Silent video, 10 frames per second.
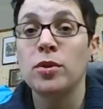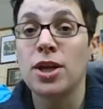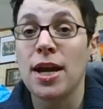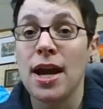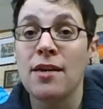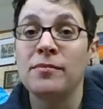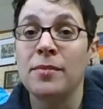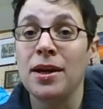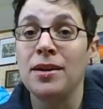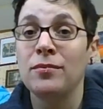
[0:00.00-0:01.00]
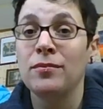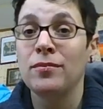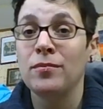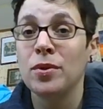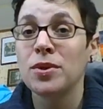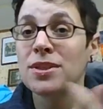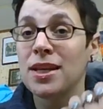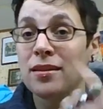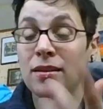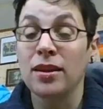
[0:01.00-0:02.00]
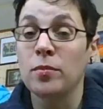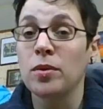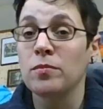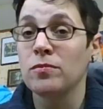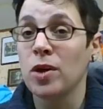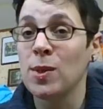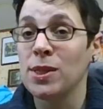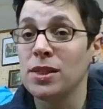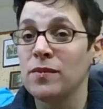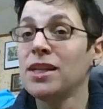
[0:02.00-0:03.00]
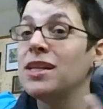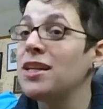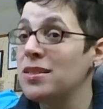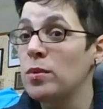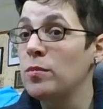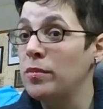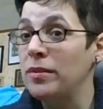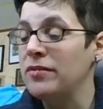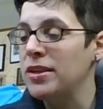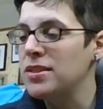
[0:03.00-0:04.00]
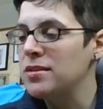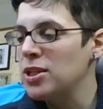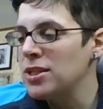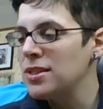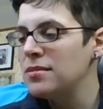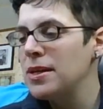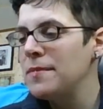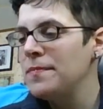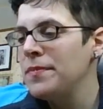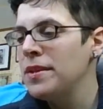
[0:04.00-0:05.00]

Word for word: which I have my books that, like the book I'm currently reading, is one one of my friends suggested to me.